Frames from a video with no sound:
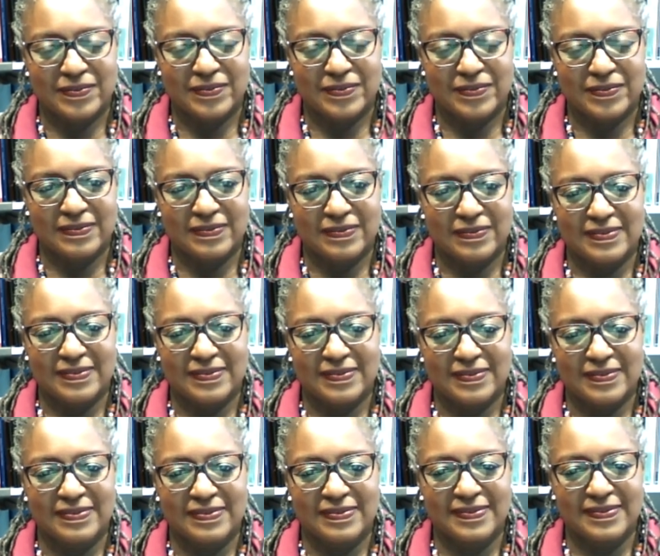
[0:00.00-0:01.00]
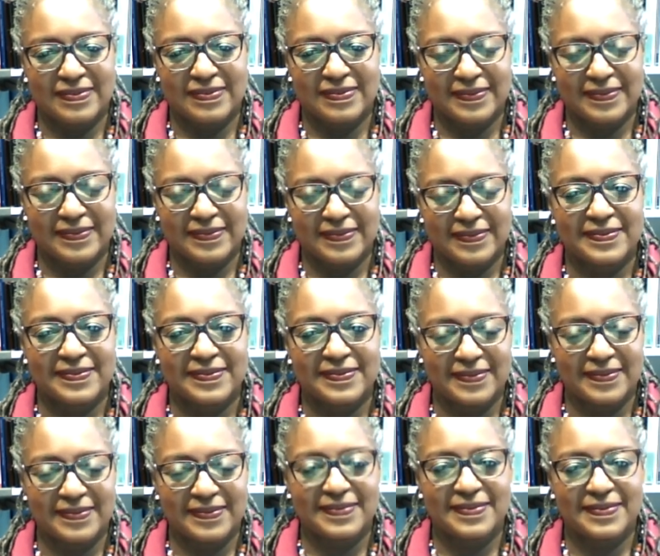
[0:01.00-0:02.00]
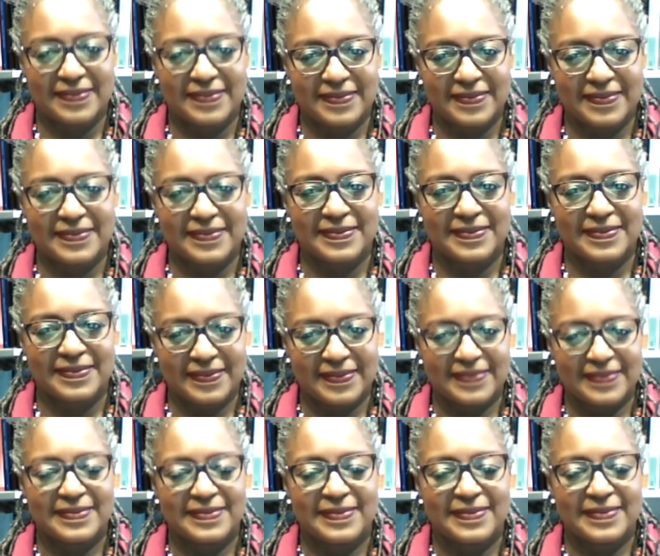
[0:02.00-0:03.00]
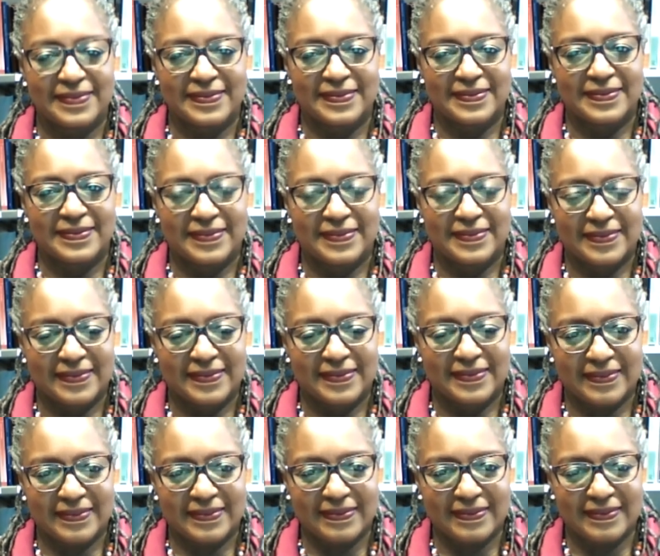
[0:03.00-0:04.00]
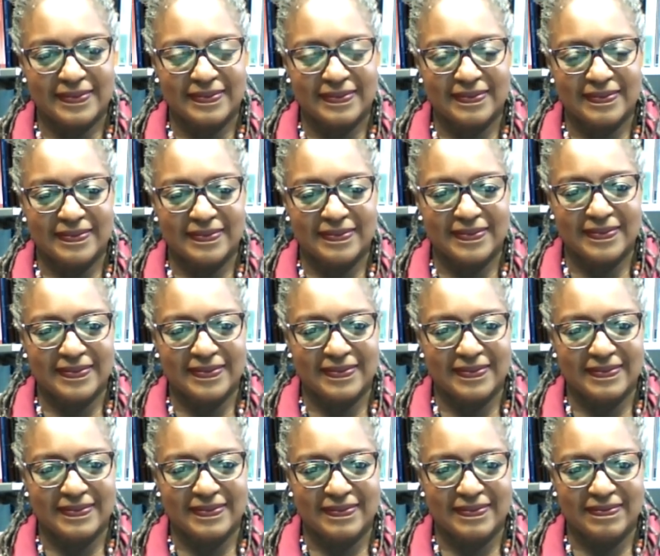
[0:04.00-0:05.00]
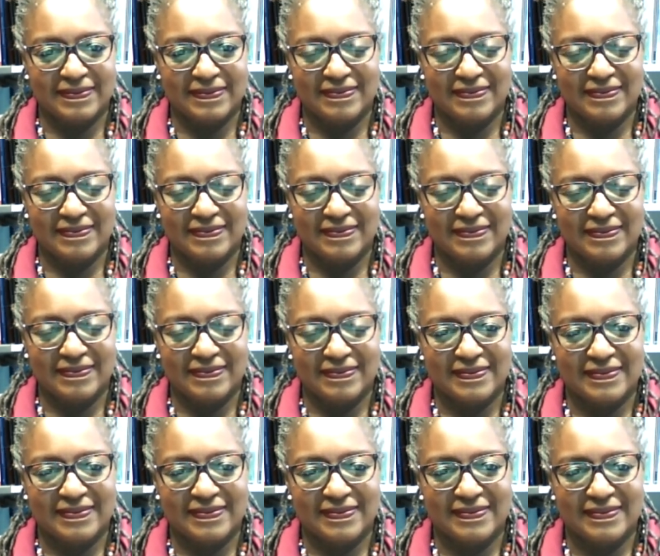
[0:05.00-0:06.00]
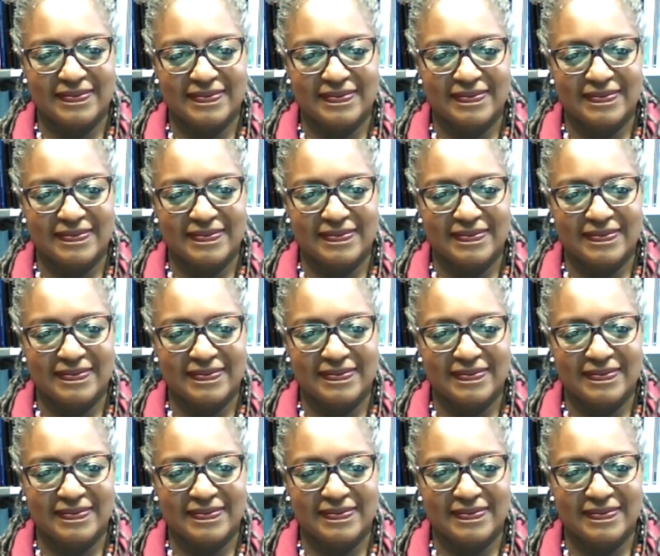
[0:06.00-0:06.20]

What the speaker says: The person shown says nothing.